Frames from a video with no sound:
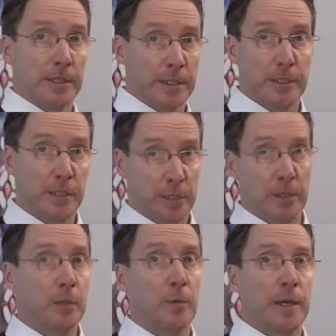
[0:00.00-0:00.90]
That's
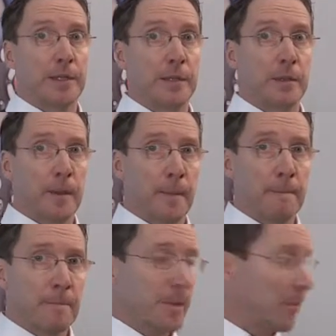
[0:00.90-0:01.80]
quite
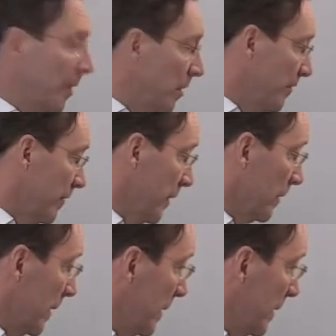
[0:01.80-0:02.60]
powerful.